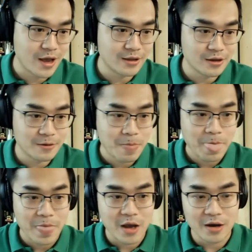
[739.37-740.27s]
And uh,
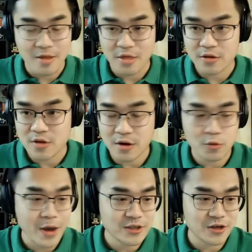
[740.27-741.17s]
uh, the third
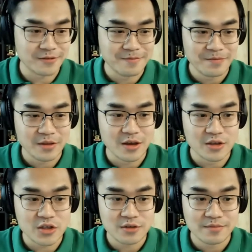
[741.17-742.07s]
question
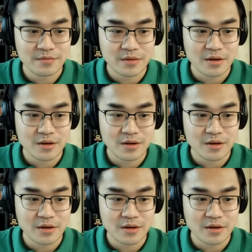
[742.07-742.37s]
is